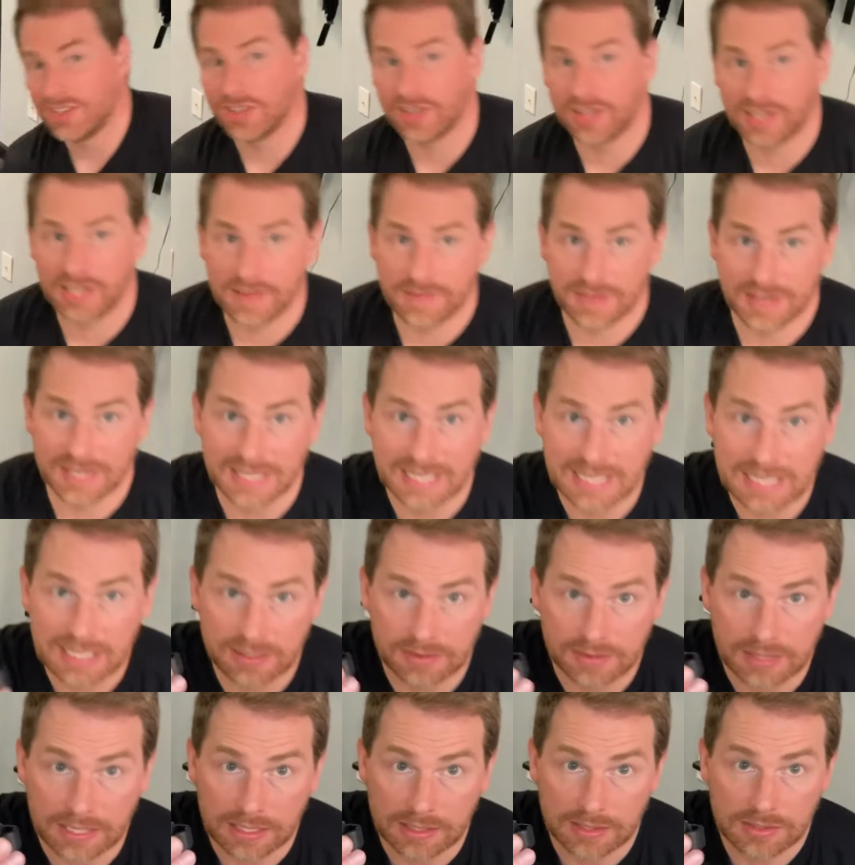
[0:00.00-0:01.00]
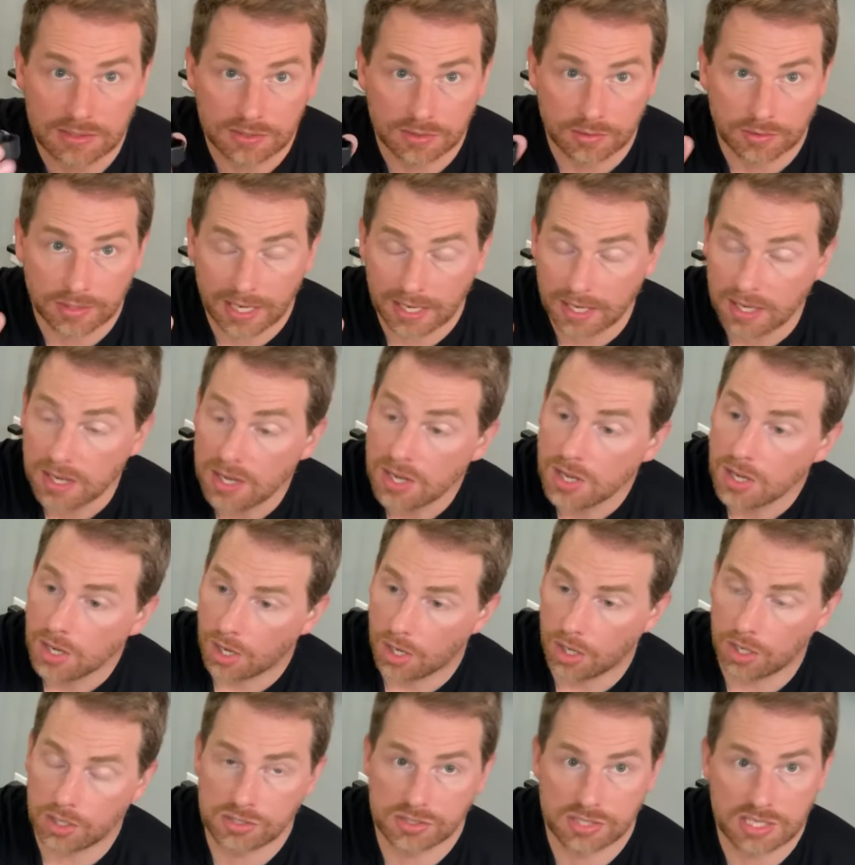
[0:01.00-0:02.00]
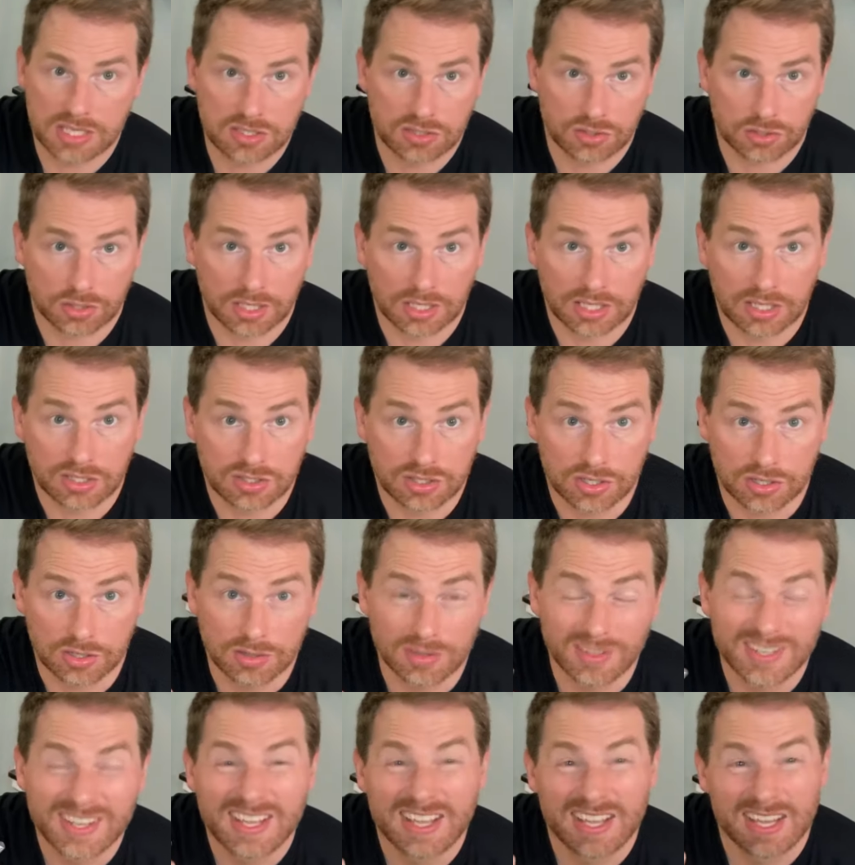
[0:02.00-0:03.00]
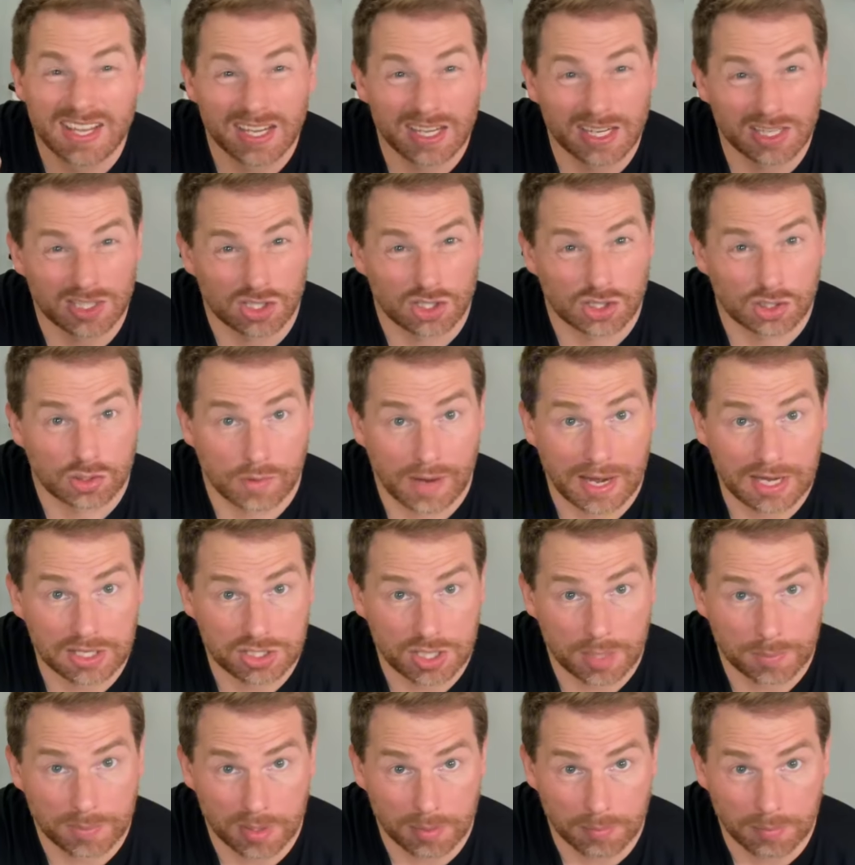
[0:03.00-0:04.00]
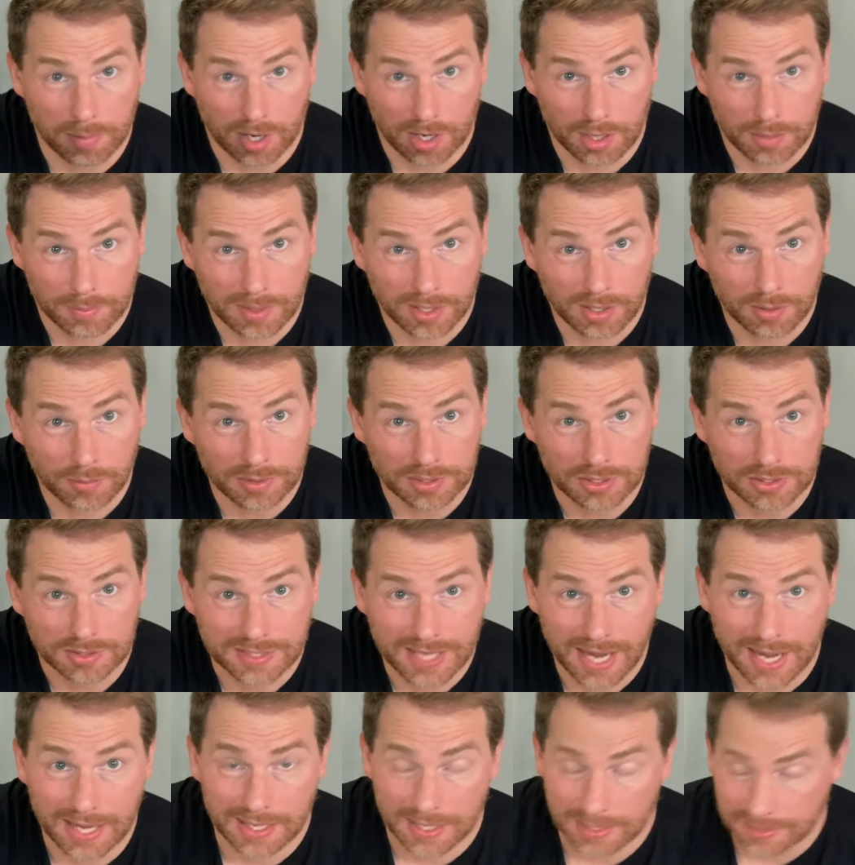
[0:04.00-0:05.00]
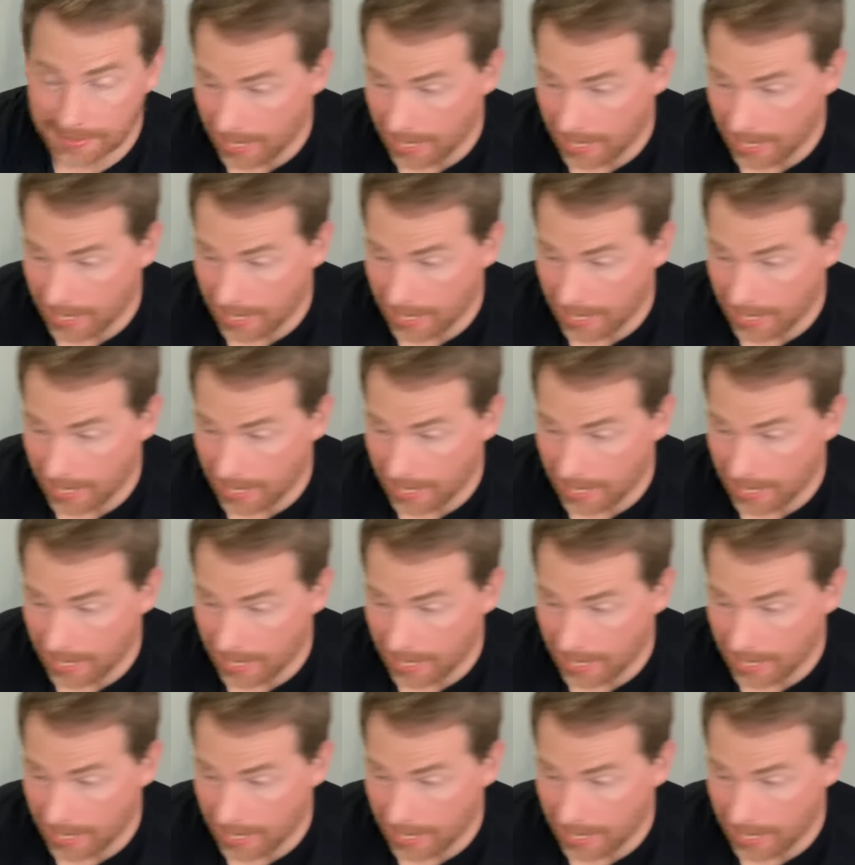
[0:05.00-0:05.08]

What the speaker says: don't even need these, okay? All these are gonna do is scratch up your barbell when you tighten it